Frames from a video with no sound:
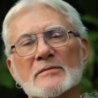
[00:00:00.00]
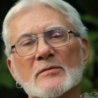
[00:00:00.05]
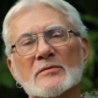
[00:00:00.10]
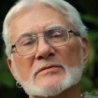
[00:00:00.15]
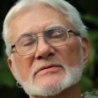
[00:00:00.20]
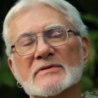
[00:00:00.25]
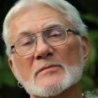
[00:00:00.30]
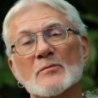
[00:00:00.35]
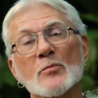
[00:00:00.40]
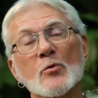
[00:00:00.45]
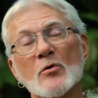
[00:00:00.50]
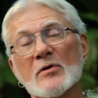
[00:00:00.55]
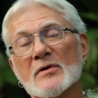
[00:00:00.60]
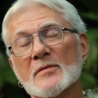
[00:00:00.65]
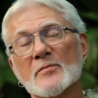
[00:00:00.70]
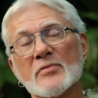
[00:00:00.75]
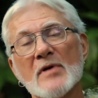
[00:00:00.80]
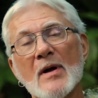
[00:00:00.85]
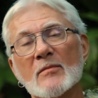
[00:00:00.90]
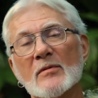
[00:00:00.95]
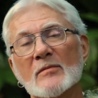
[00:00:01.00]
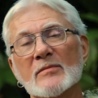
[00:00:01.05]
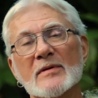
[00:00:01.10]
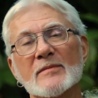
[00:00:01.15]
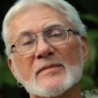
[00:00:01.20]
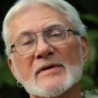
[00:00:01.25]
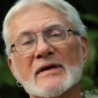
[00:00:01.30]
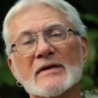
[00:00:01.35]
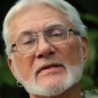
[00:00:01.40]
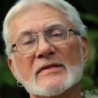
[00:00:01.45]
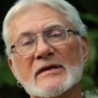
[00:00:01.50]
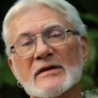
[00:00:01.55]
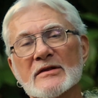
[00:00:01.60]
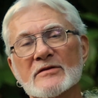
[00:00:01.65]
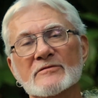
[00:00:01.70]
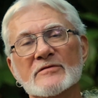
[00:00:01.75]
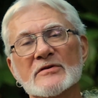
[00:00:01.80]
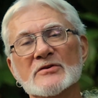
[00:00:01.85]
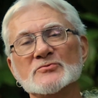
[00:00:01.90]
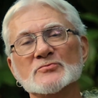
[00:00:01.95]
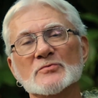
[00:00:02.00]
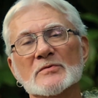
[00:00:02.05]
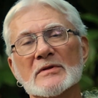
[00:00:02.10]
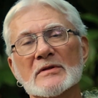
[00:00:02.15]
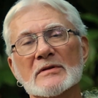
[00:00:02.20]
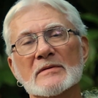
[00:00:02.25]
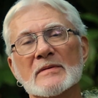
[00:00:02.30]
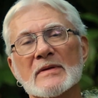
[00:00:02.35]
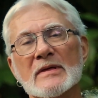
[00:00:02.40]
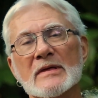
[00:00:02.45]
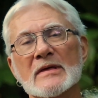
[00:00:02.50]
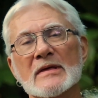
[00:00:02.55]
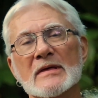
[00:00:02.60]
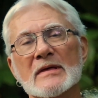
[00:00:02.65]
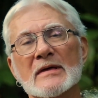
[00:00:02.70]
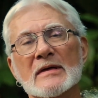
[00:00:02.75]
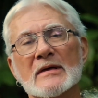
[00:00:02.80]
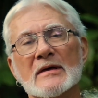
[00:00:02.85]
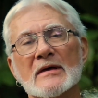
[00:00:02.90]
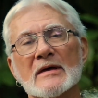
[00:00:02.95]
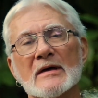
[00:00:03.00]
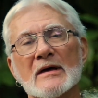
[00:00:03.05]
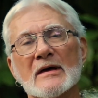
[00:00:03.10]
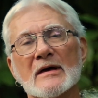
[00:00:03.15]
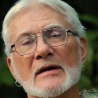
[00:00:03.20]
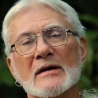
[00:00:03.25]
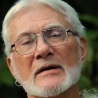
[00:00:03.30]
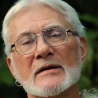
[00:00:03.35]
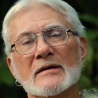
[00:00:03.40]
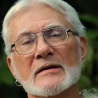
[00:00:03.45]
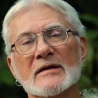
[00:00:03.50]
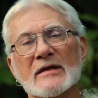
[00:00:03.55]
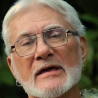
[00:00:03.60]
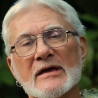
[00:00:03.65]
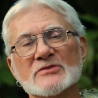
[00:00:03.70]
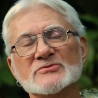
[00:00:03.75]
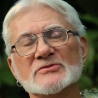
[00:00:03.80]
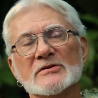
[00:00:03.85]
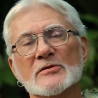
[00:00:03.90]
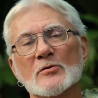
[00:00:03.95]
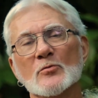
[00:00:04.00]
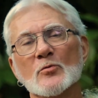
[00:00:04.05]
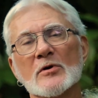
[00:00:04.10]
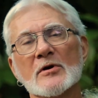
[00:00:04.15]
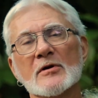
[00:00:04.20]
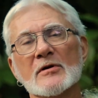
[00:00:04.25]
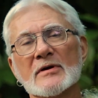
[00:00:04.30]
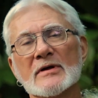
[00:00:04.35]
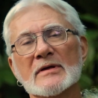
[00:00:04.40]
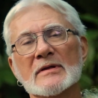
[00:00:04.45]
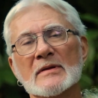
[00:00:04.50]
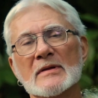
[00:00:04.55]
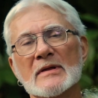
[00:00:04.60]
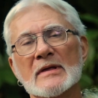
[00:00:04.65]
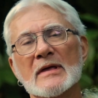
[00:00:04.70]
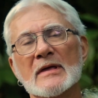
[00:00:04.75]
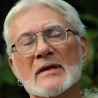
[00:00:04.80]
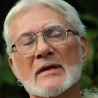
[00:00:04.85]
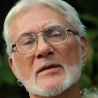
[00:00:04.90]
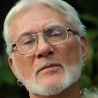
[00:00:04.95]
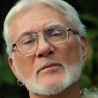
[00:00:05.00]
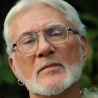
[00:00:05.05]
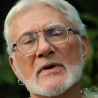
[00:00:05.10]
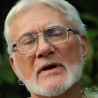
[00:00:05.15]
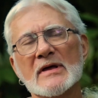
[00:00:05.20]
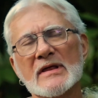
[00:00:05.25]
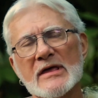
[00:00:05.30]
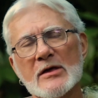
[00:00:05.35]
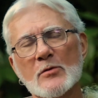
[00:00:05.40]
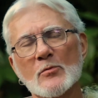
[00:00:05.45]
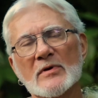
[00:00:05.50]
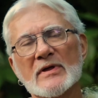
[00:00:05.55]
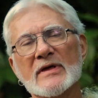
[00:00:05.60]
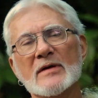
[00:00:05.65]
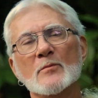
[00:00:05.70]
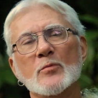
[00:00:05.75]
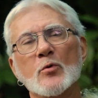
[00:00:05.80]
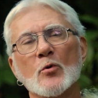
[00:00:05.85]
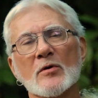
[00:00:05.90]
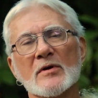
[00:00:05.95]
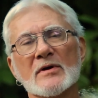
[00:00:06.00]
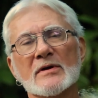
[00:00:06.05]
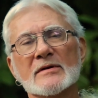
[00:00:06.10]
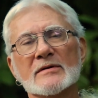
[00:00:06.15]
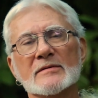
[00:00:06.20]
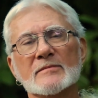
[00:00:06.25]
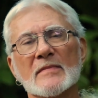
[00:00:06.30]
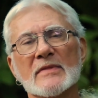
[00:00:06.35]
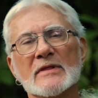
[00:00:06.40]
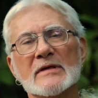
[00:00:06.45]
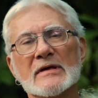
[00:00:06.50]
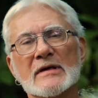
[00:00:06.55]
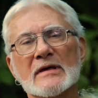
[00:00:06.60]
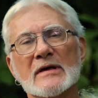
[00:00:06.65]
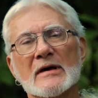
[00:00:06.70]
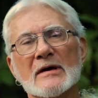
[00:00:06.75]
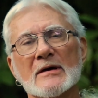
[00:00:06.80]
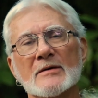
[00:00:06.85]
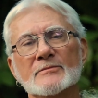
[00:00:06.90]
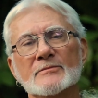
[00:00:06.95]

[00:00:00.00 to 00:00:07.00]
the most important probably being the individual engaging the work, but equally important, the